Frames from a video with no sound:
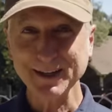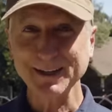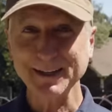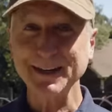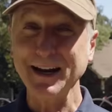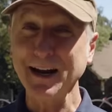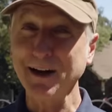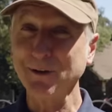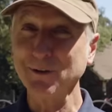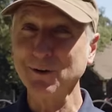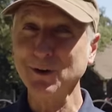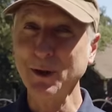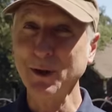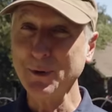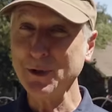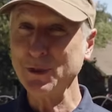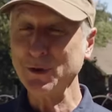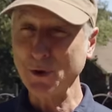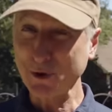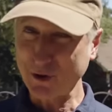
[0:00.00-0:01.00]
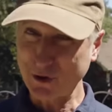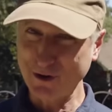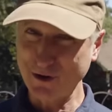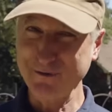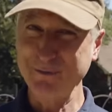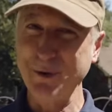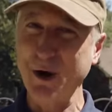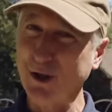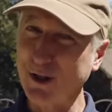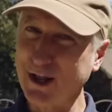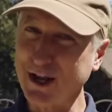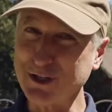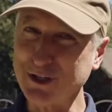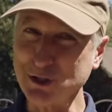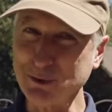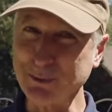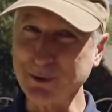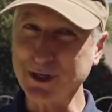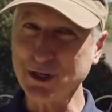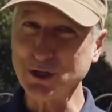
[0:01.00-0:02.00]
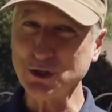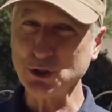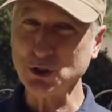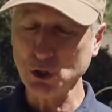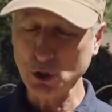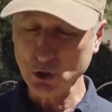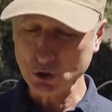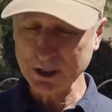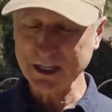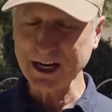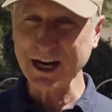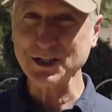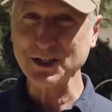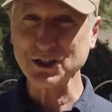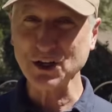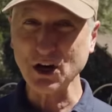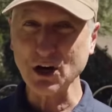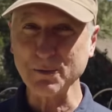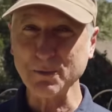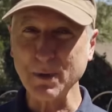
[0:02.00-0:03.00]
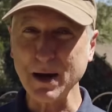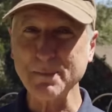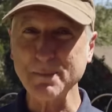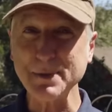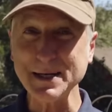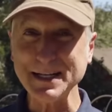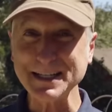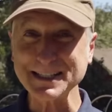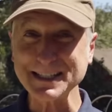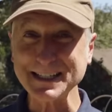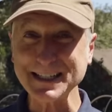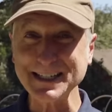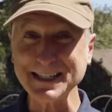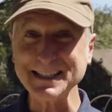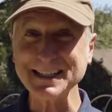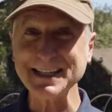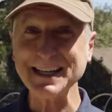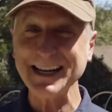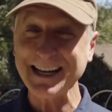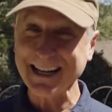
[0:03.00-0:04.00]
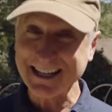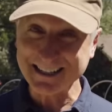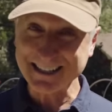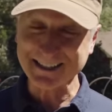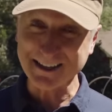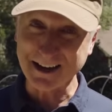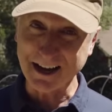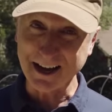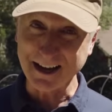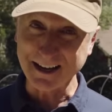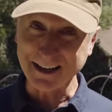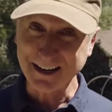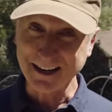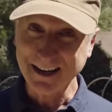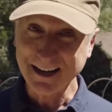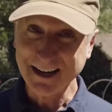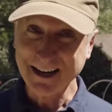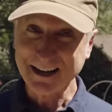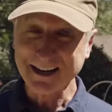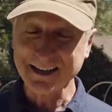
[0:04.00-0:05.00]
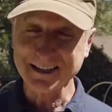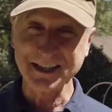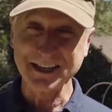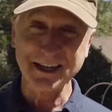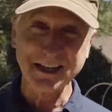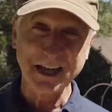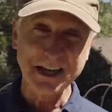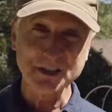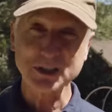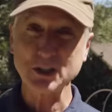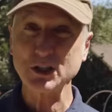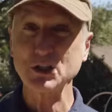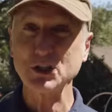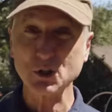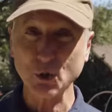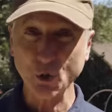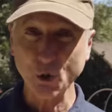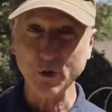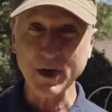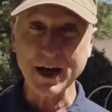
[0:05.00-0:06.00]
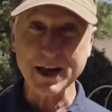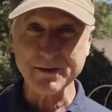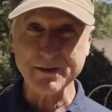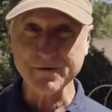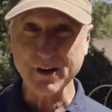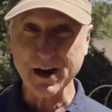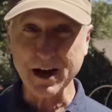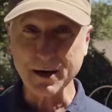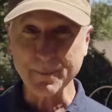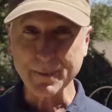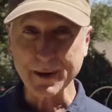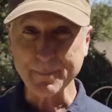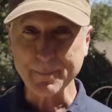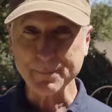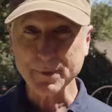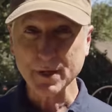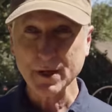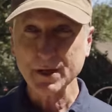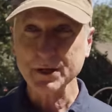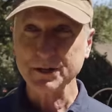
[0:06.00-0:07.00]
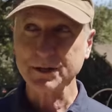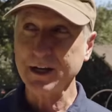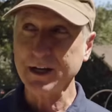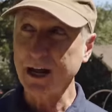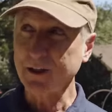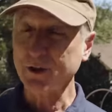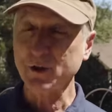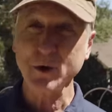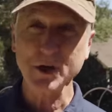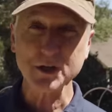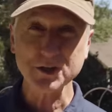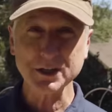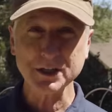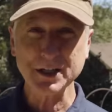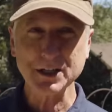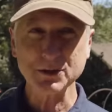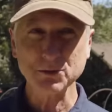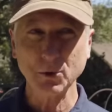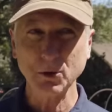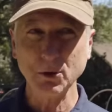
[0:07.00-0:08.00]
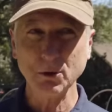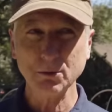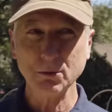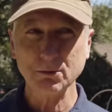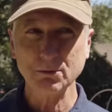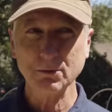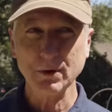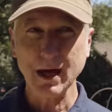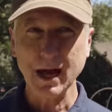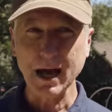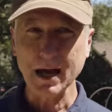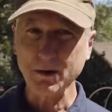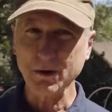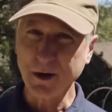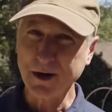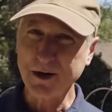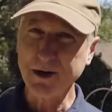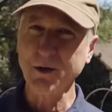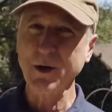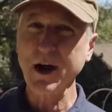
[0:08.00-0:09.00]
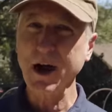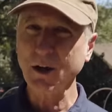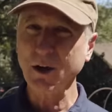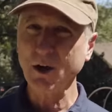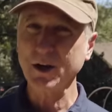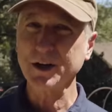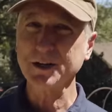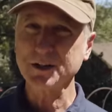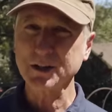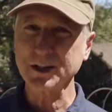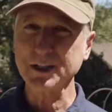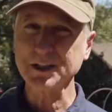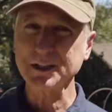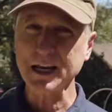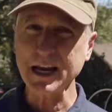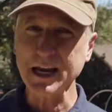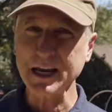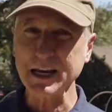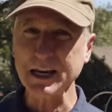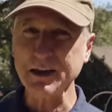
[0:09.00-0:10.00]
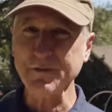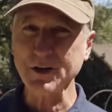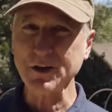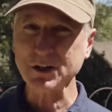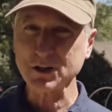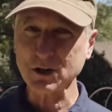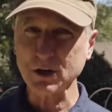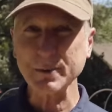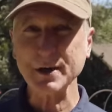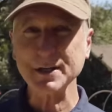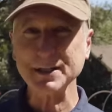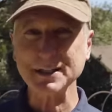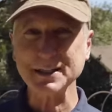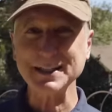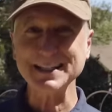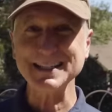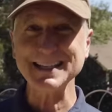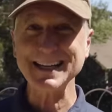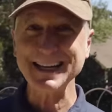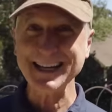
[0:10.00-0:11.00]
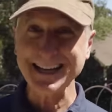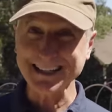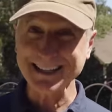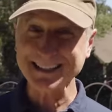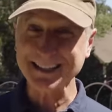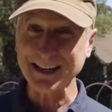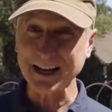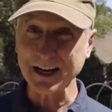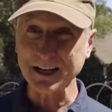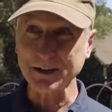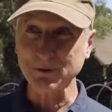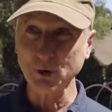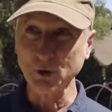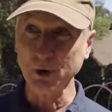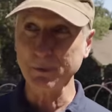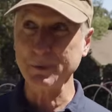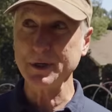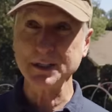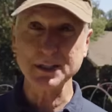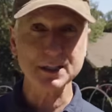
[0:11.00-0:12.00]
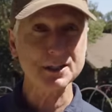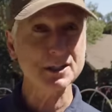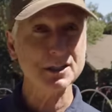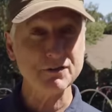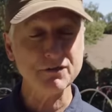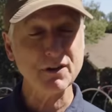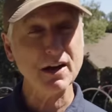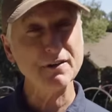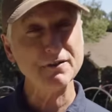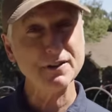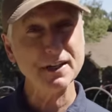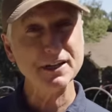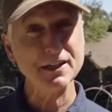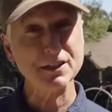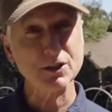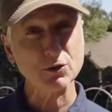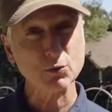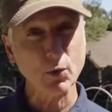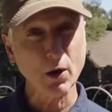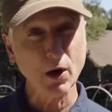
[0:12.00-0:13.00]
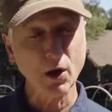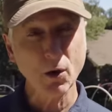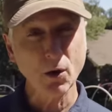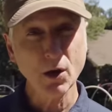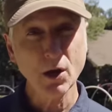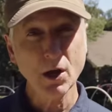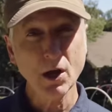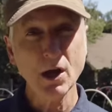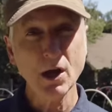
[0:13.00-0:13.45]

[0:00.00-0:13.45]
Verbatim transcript: Now, let me throw a curveball at you, because usually I start my beet seeds inside, because I like to control that environment. So now the question is, well, how do I know how long it's going to take if I start my seeds inside? Will it be sixty-five days as well?